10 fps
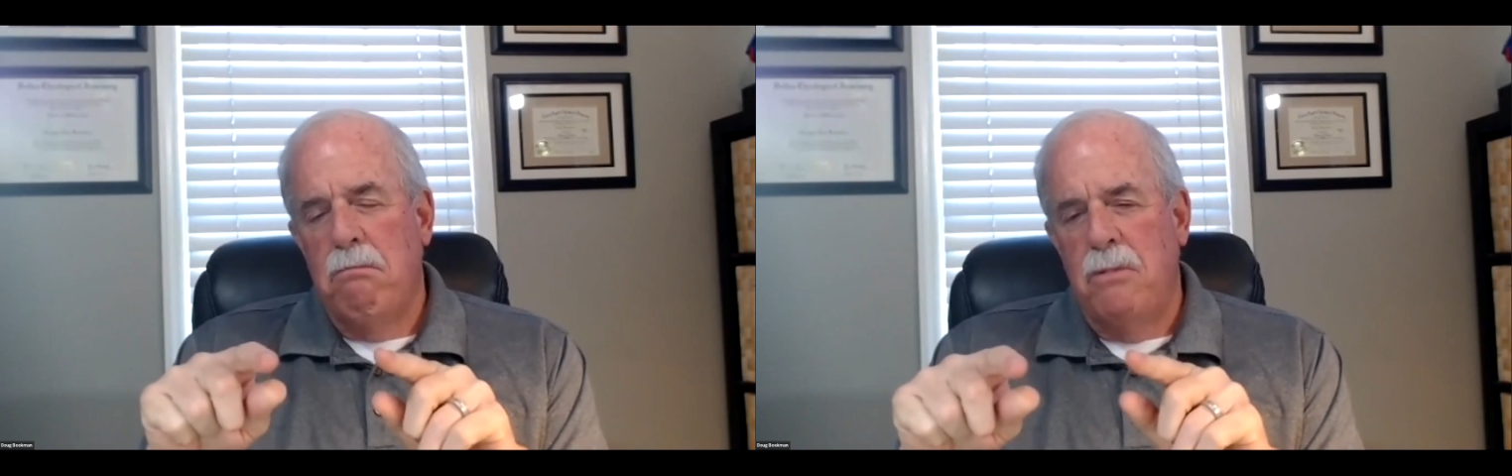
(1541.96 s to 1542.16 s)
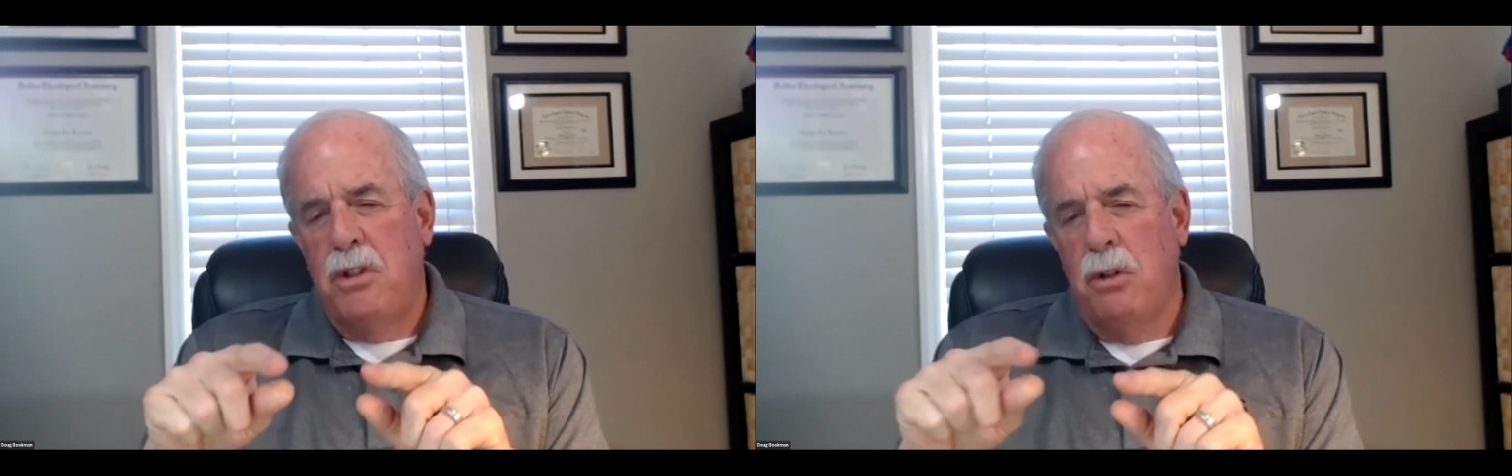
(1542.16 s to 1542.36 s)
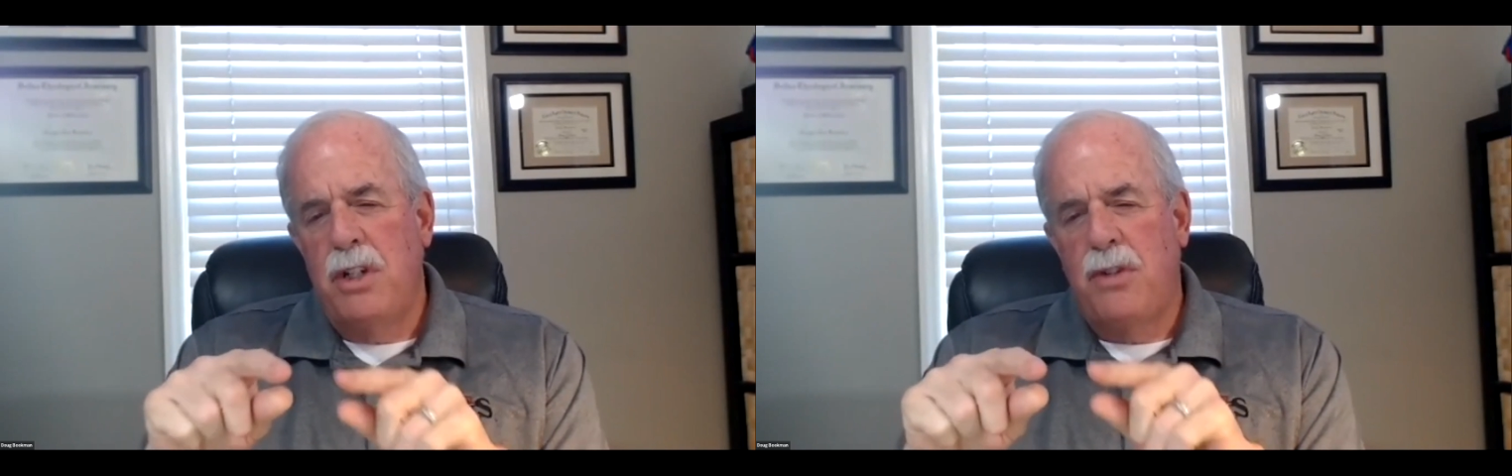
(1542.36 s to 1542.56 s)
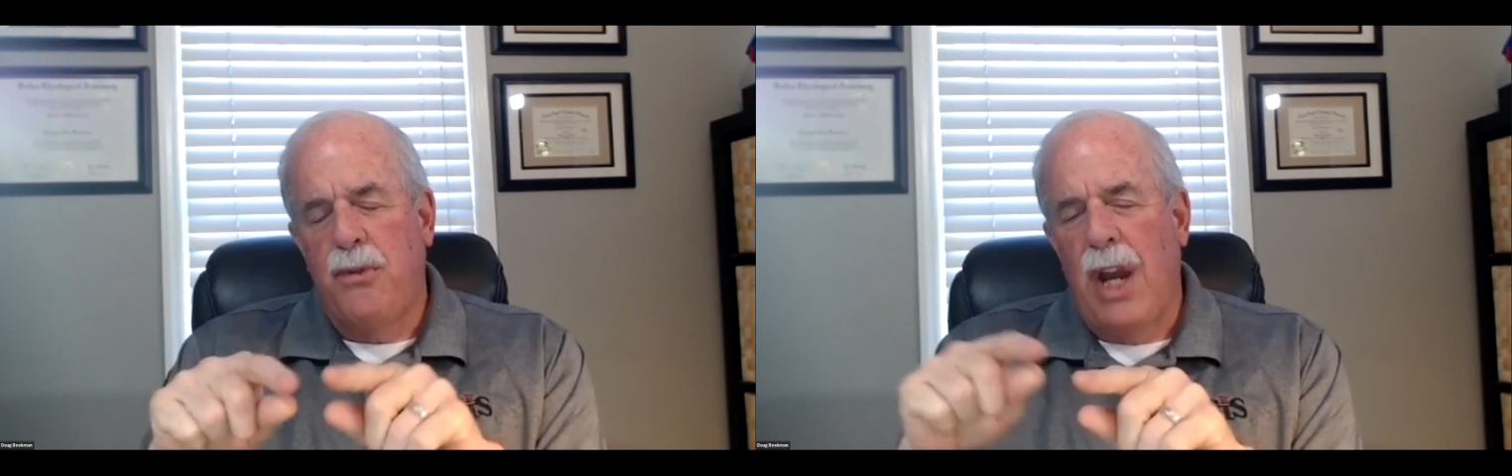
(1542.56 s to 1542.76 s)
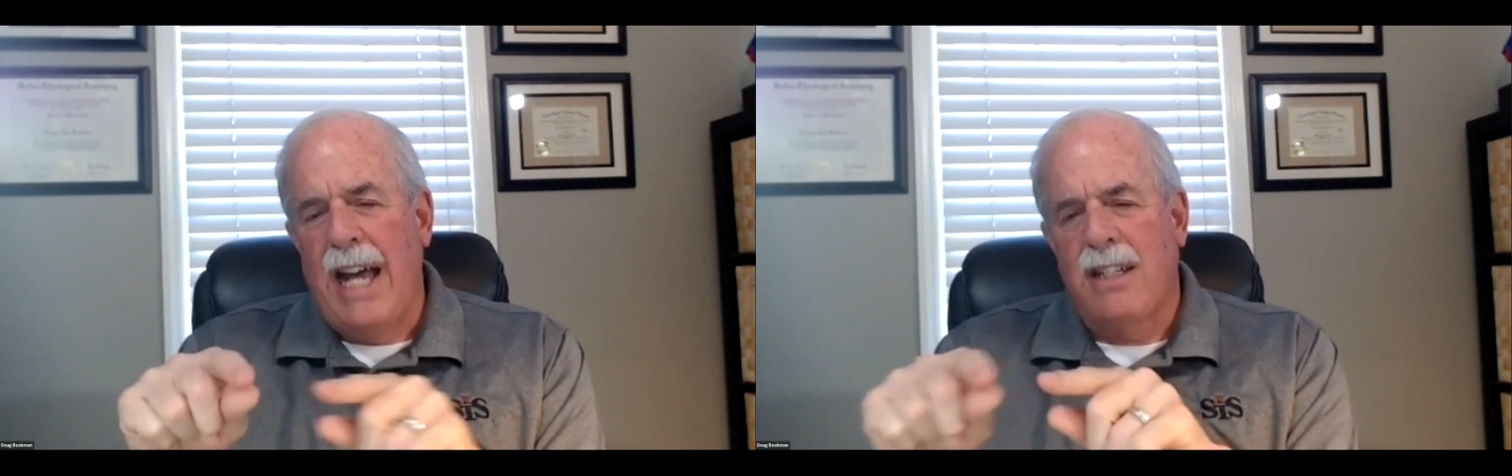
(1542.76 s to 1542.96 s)
Jewish
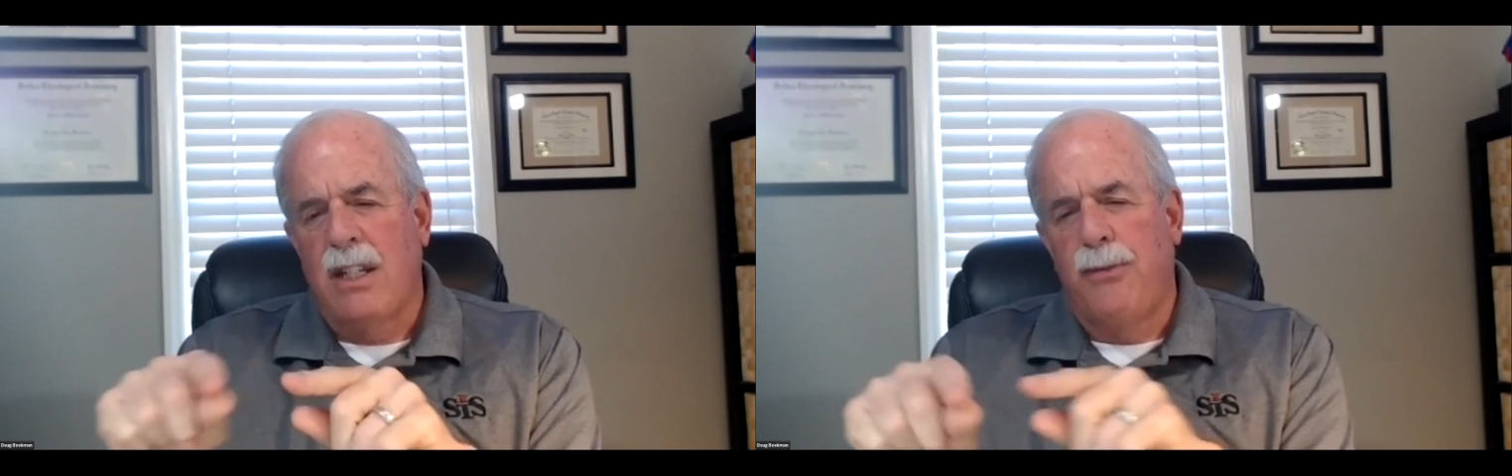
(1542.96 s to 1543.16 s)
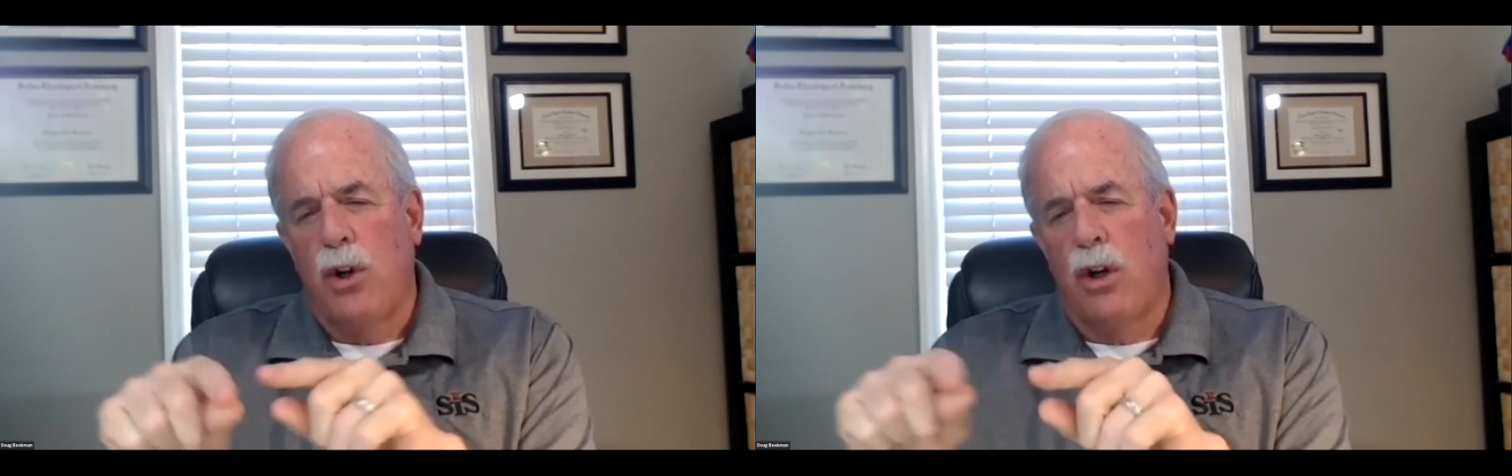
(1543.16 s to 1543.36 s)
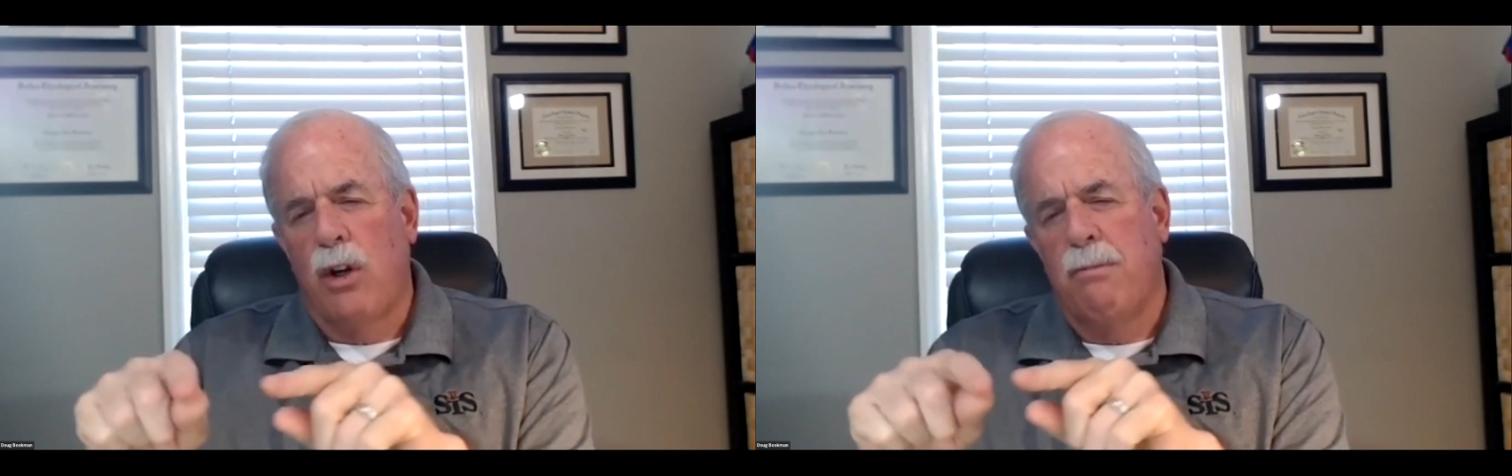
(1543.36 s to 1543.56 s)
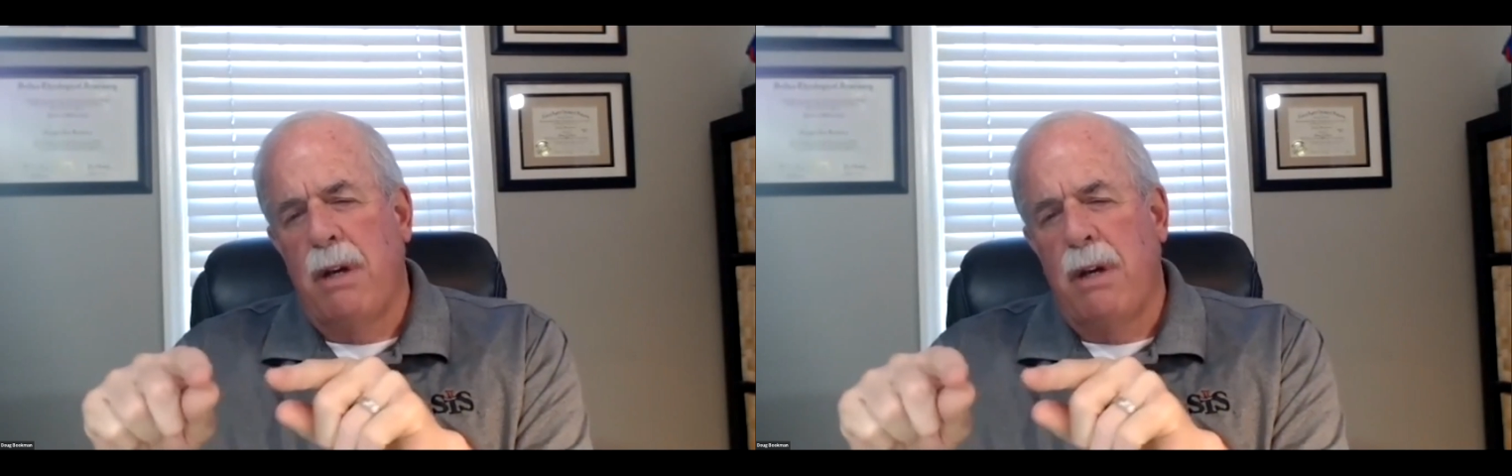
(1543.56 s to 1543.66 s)
philosopher,